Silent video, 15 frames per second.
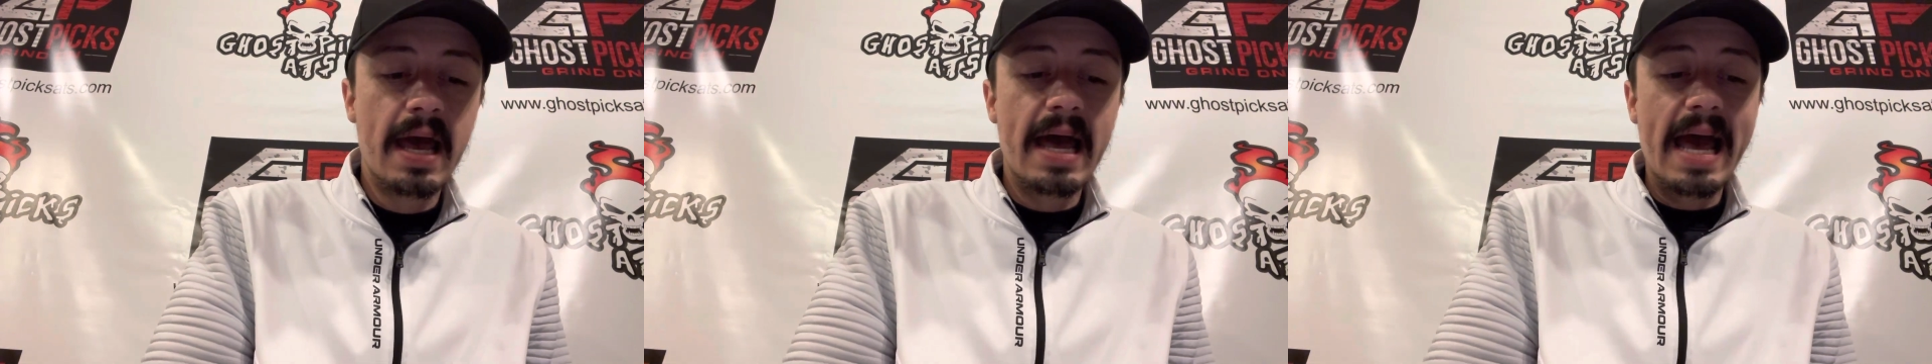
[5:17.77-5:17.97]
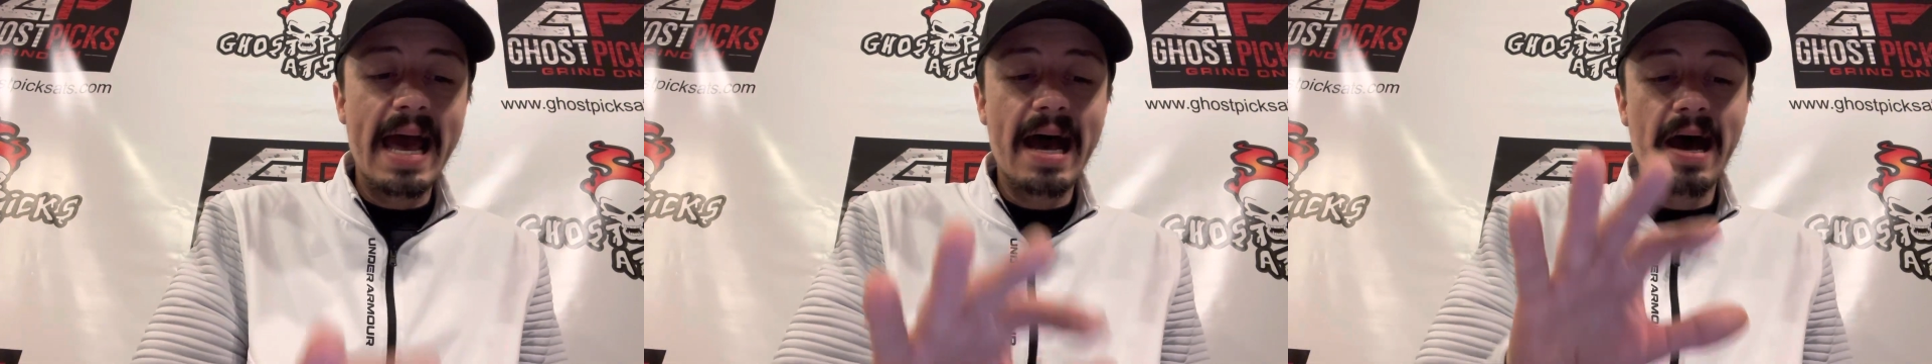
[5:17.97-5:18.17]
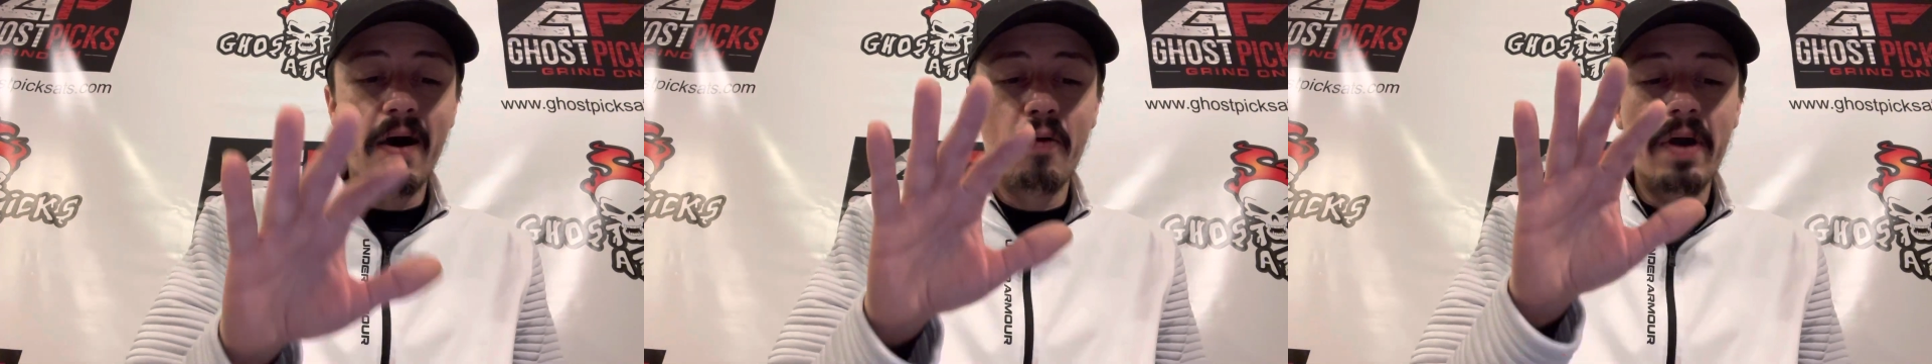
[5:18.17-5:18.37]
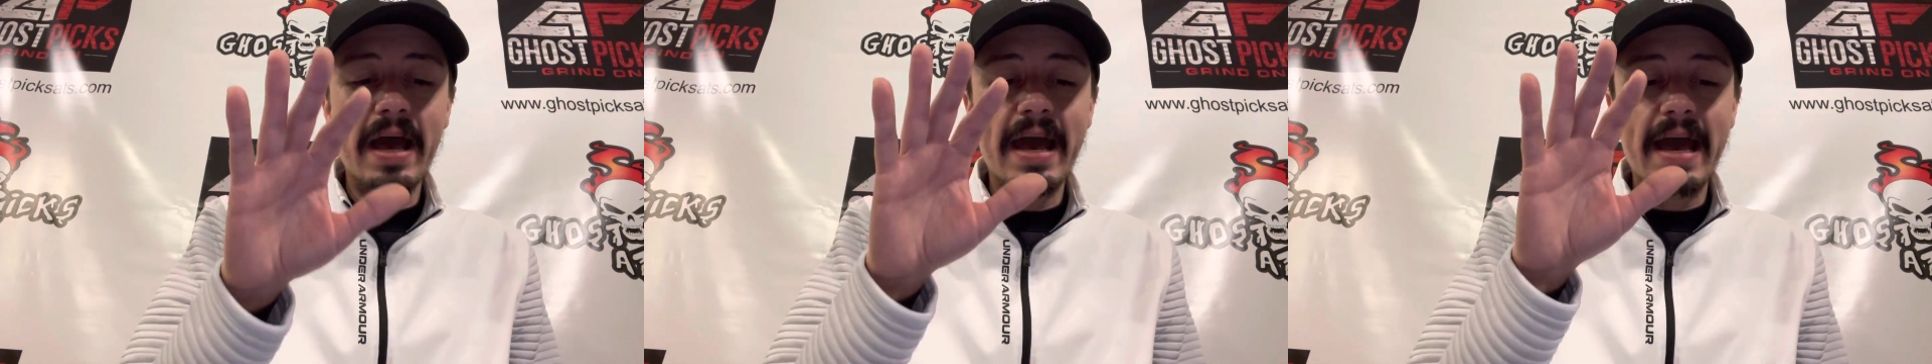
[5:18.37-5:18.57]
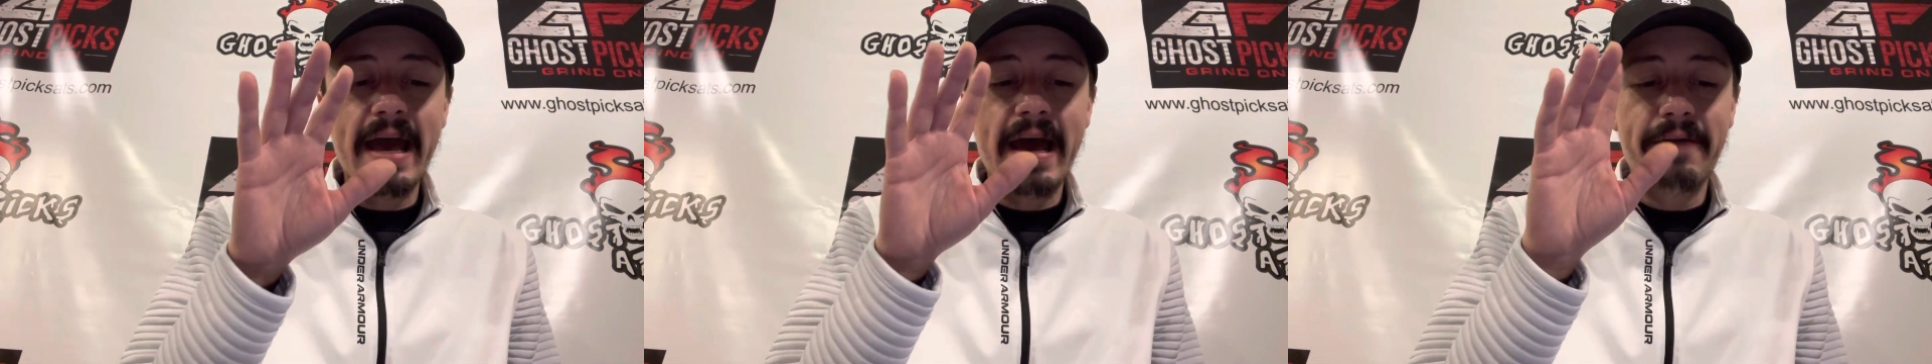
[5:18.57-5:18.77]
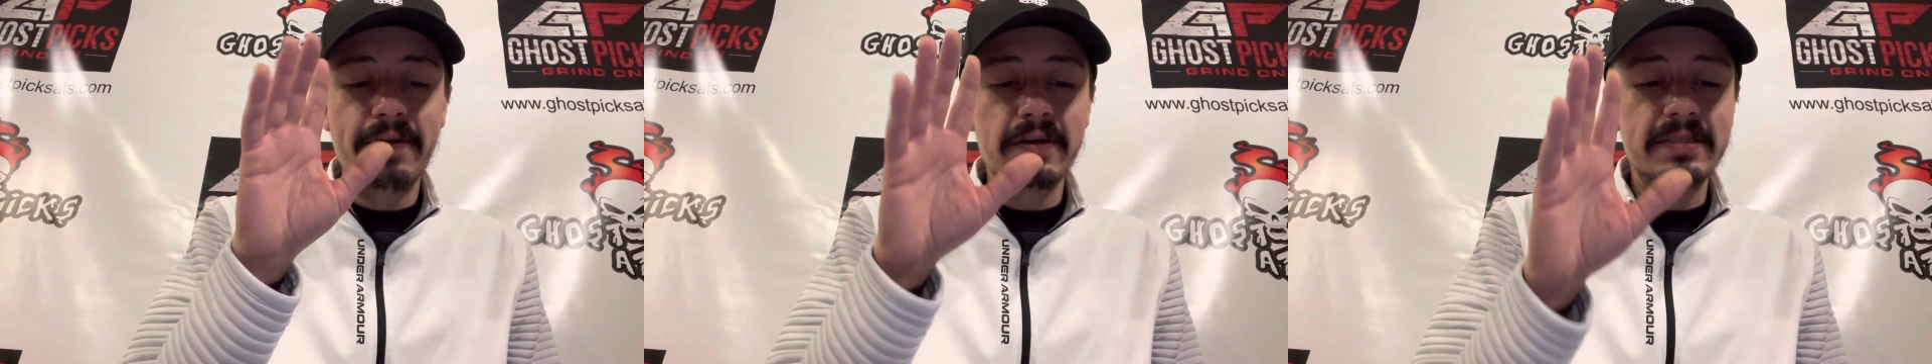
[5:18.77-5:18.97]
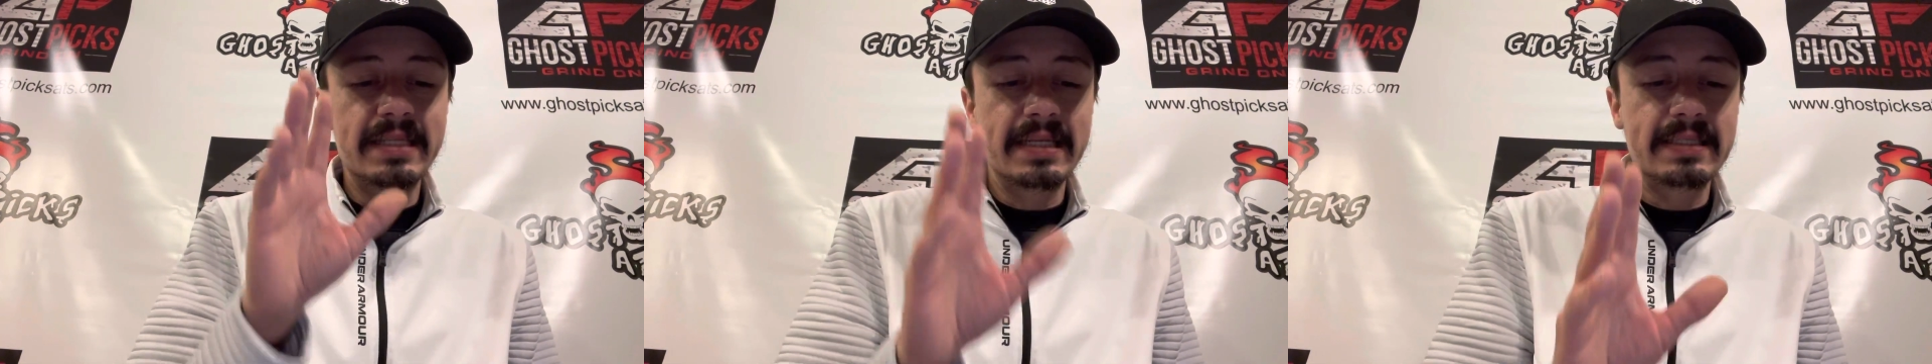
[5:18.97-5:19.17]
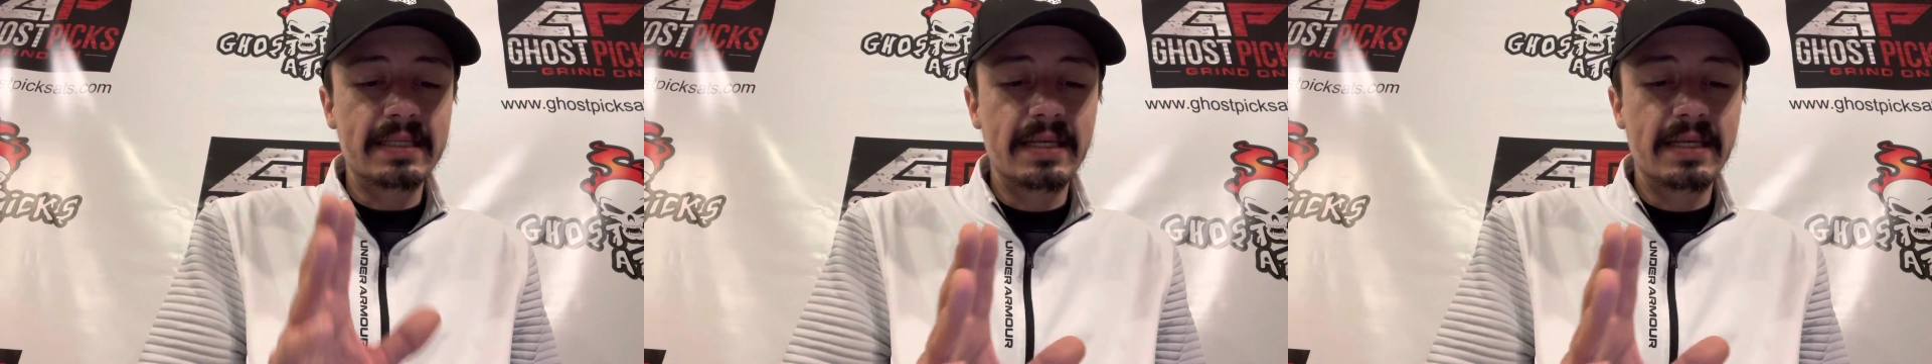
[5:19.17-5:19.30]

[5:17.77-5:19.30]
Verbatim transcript: However, since,